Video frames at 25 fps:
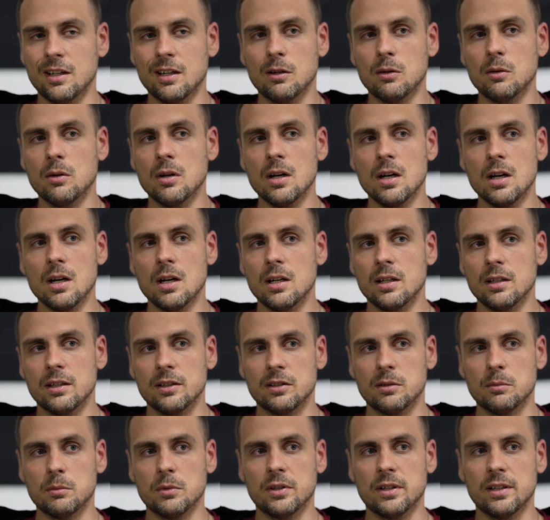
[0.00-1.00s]
you know,
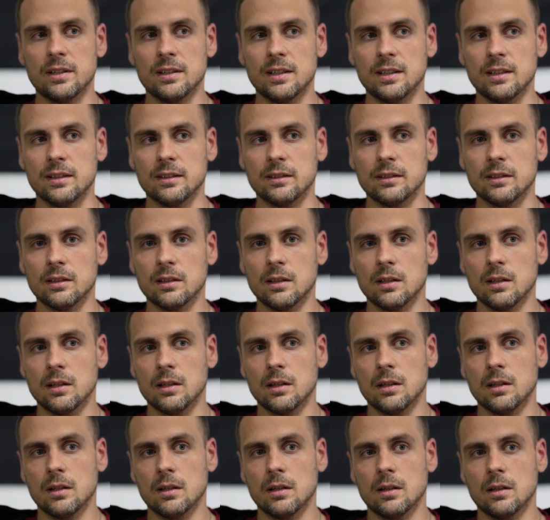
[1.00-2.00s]
there's a million things
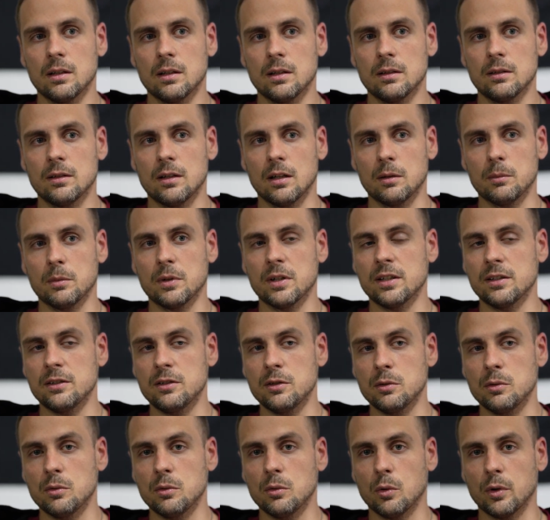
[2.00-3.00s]
that I'm gonna do